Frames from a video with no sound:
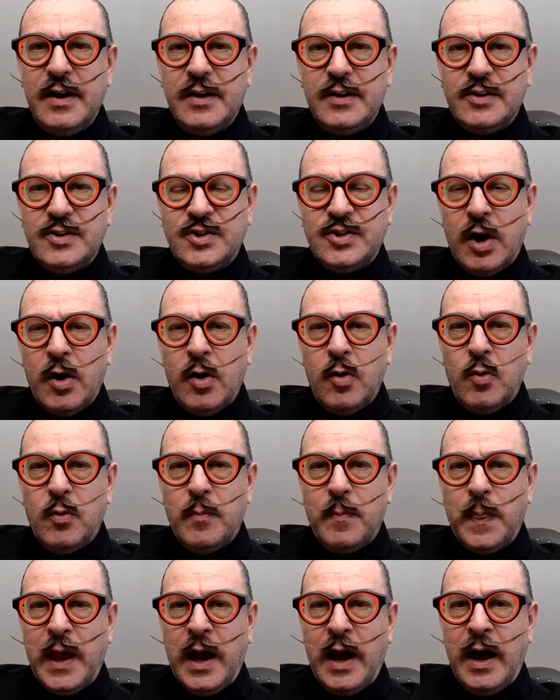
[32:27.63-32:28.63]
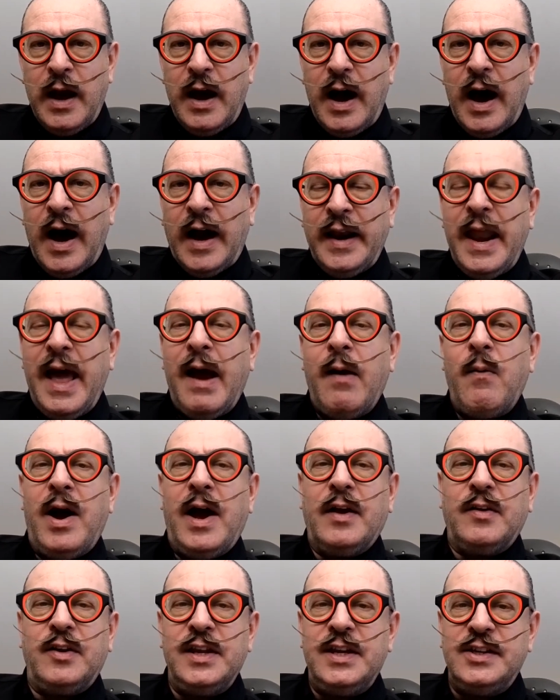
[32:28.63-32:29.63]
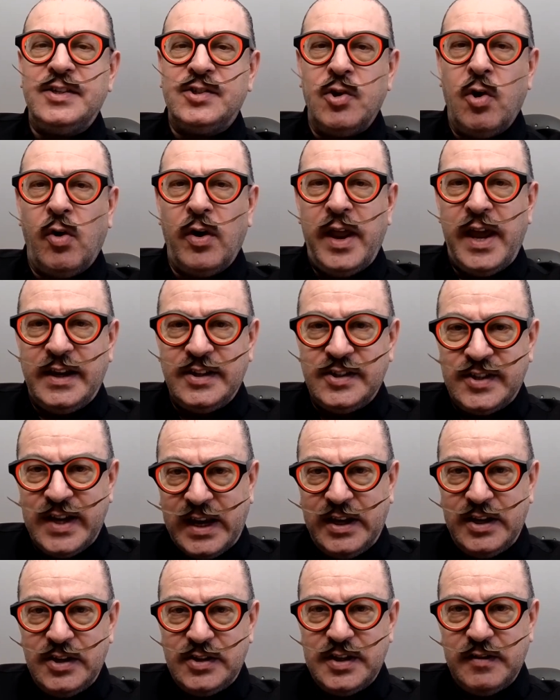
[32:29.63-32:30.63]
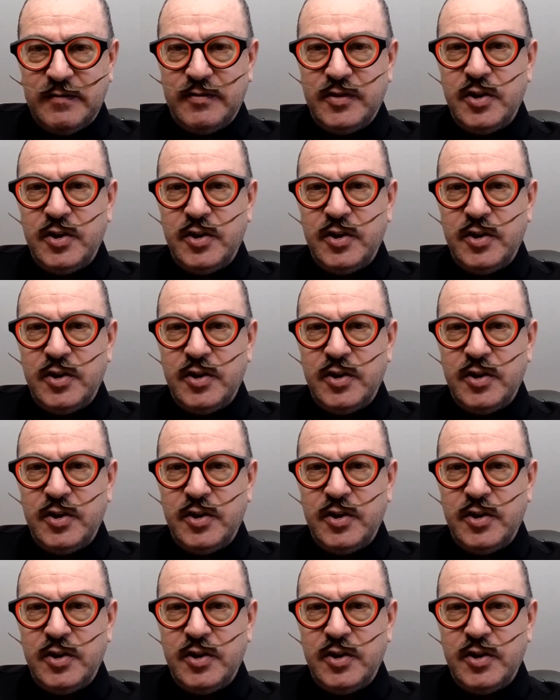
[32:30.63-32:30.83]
So I now had these non-executive